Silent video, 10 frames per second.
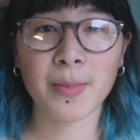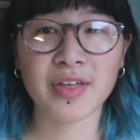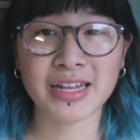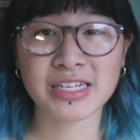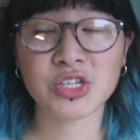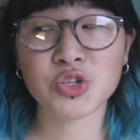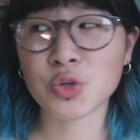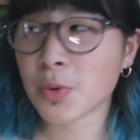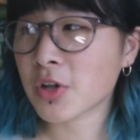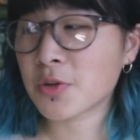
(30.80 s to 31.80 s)
It is
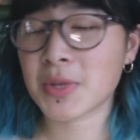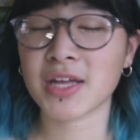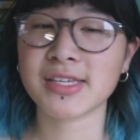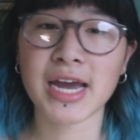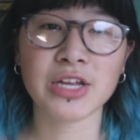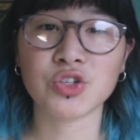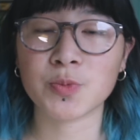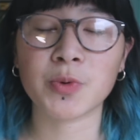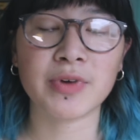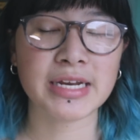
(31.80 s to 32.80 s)
super gloomy outside,
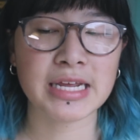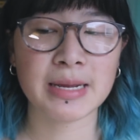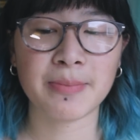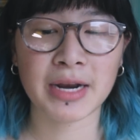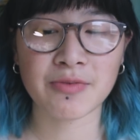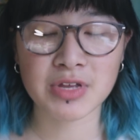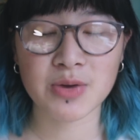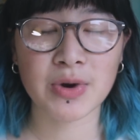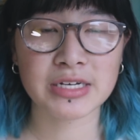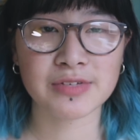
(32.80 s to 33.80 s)
super rainy, but I really
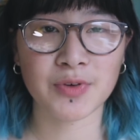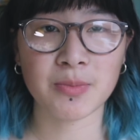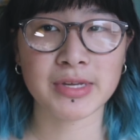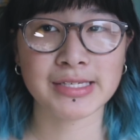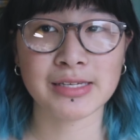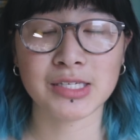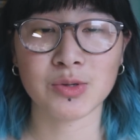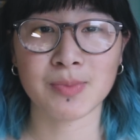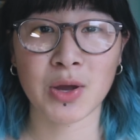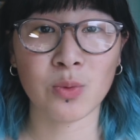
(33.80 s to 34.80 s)
wanted to film this since it
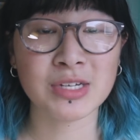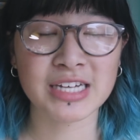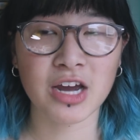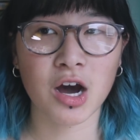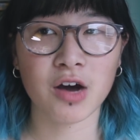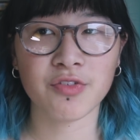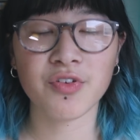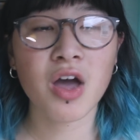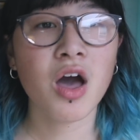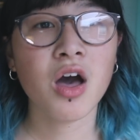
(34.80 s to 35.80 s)
was my only day
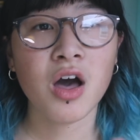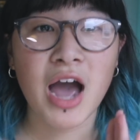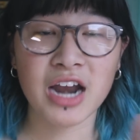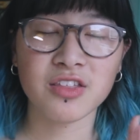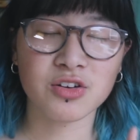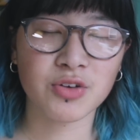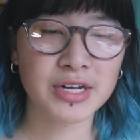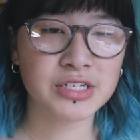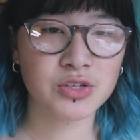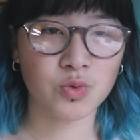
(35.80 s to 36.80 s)
off out of the
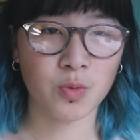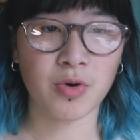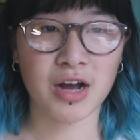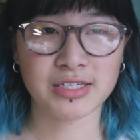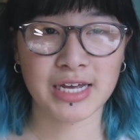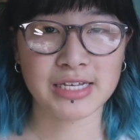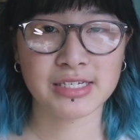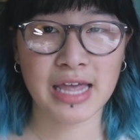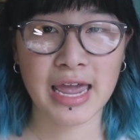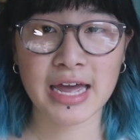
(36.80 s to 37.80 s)
crazy school
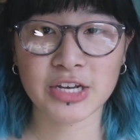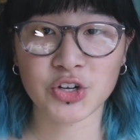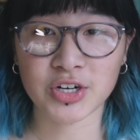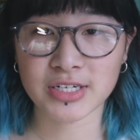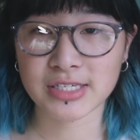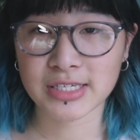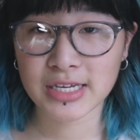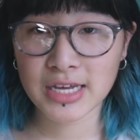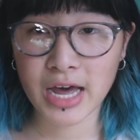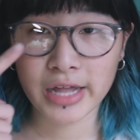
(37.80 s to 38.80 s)
process, and you're gonna
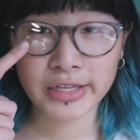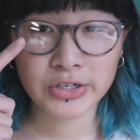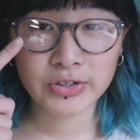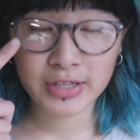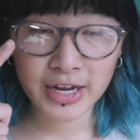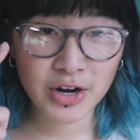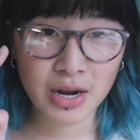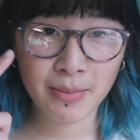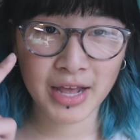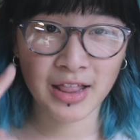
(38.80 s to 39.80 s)
see a little glare
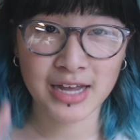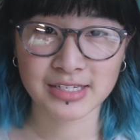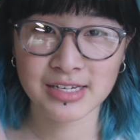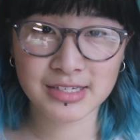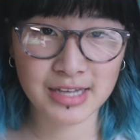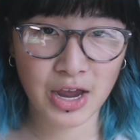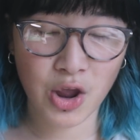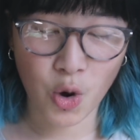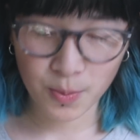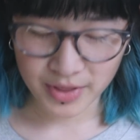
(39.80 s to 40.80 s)
in my glasses. I
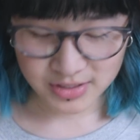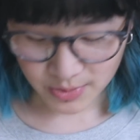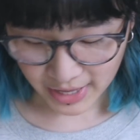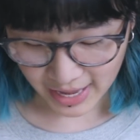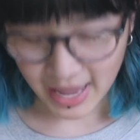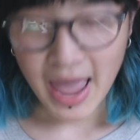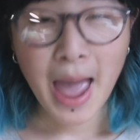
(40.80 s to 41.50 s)
hope that's okay.